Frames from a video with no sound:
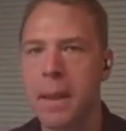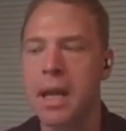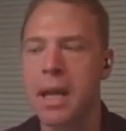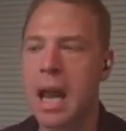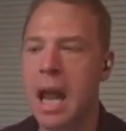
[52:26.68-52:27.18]

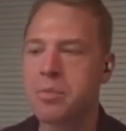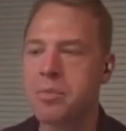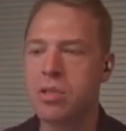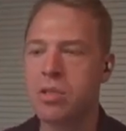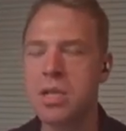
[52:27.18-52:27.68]
it helps
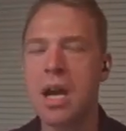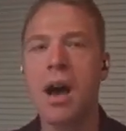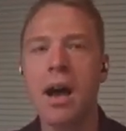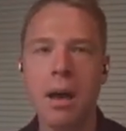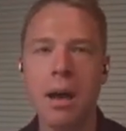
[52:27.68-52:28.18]
to
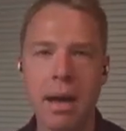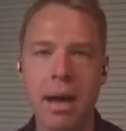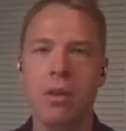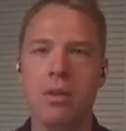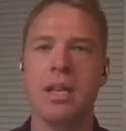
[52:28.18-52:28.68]
talk
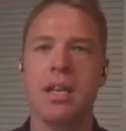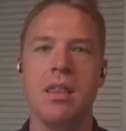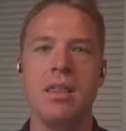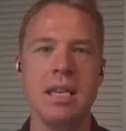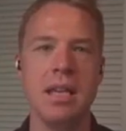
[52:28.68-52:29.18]
about
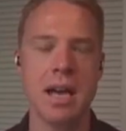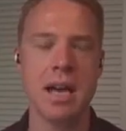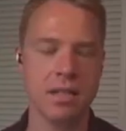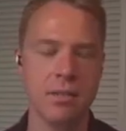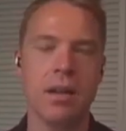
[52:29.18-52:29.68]
the
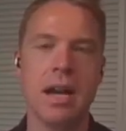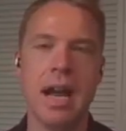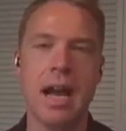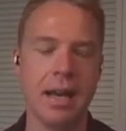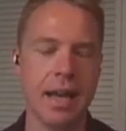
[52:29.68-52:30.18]
customer
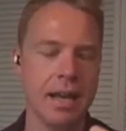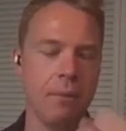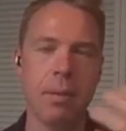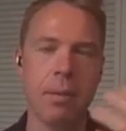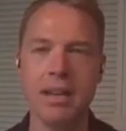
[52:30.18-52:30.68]
uh,
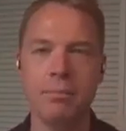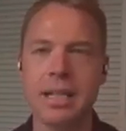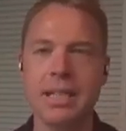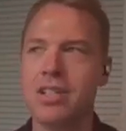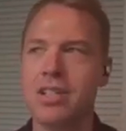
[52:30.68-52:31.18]
by
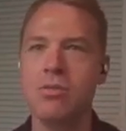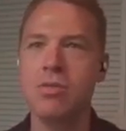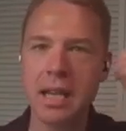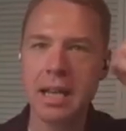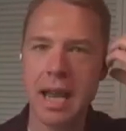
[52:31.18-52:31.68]
by just
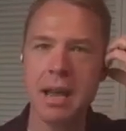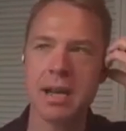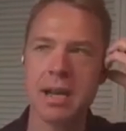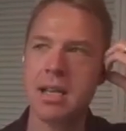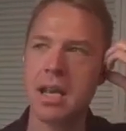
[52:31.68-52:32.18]
using a name
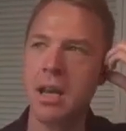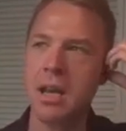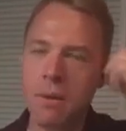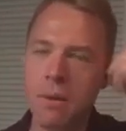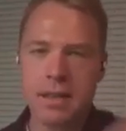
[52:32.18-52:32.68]
by saying
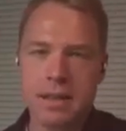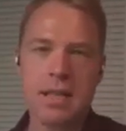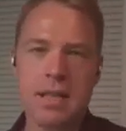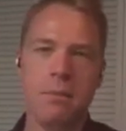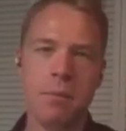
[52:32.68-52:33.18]
well
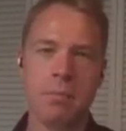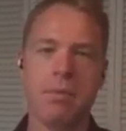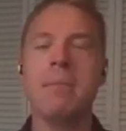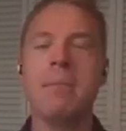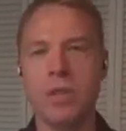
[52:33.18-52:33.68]
see the
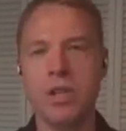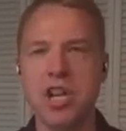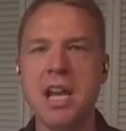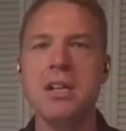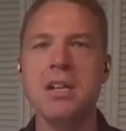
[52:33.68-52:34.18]
problem is when
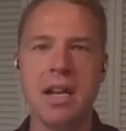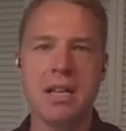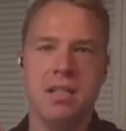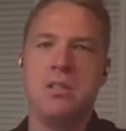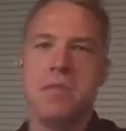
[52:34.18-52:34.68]
jane tries
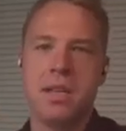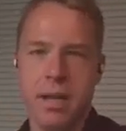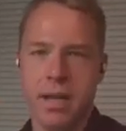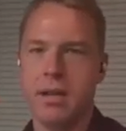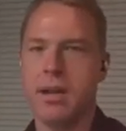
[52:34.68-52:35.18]
to use
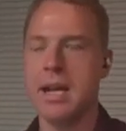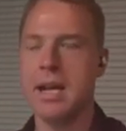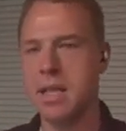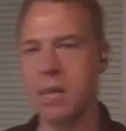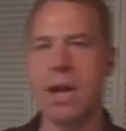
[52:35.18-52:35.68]
competitor x
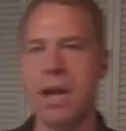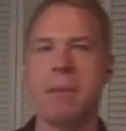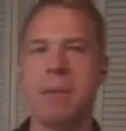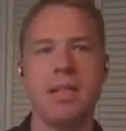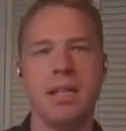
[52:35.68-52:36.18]
then what
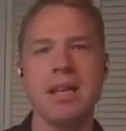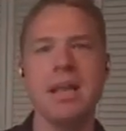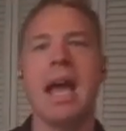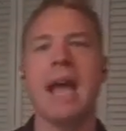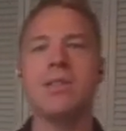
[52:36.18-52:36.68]
happens is
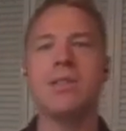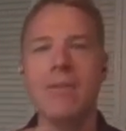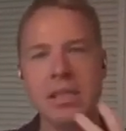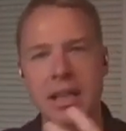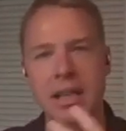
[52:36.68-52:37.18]
and so
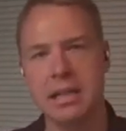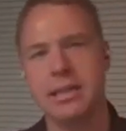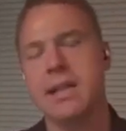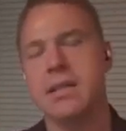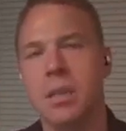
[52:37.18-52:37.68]
everything kind of
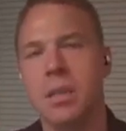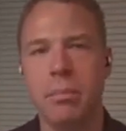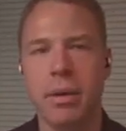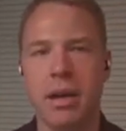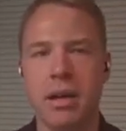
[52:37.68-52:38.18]
lands a little bit
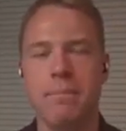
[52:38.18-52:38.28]
better